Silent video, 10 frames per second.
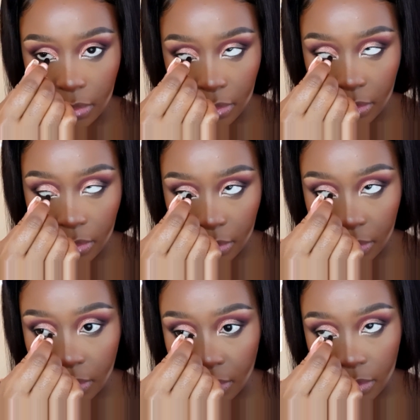with my
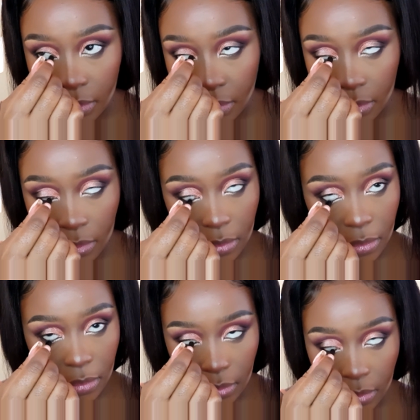black precision
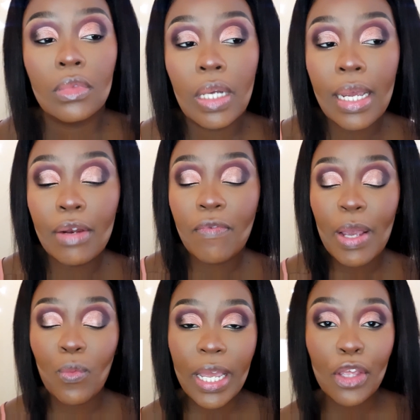pencil, and for
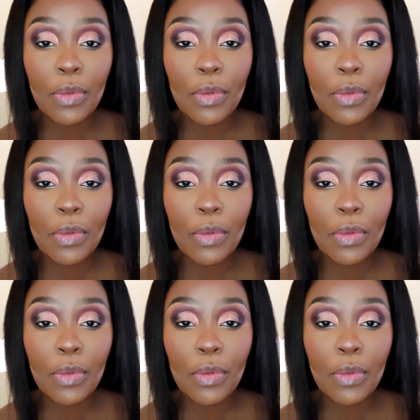my wing,